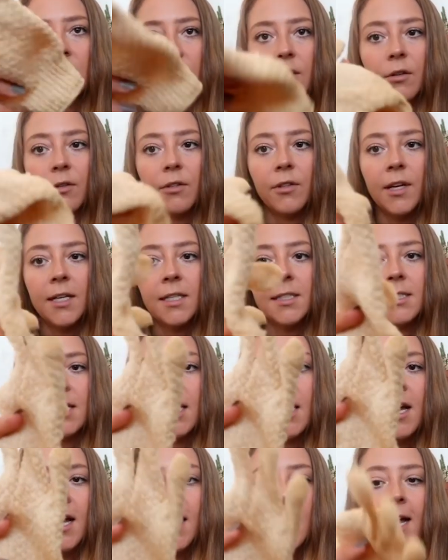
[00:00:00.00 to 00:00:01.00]
little things.
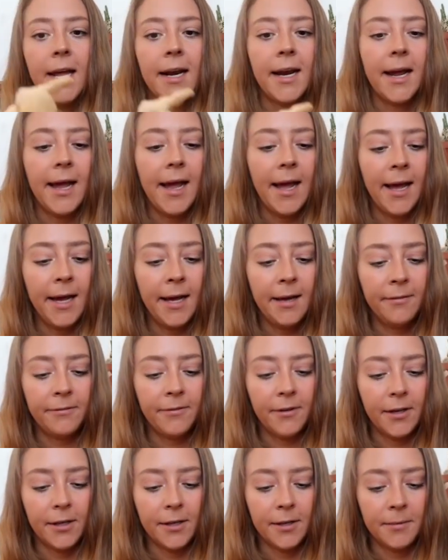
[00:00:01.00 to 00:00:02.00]
And I
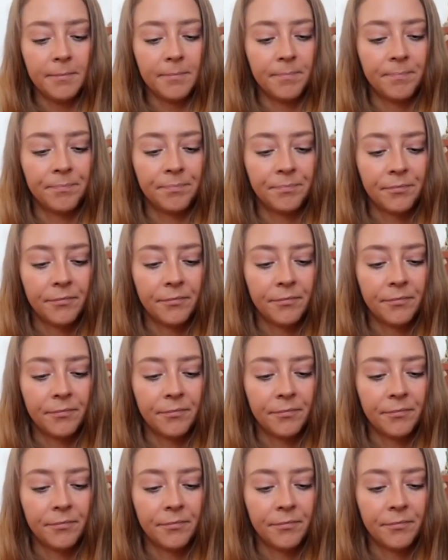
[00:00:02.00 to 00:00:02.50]
have,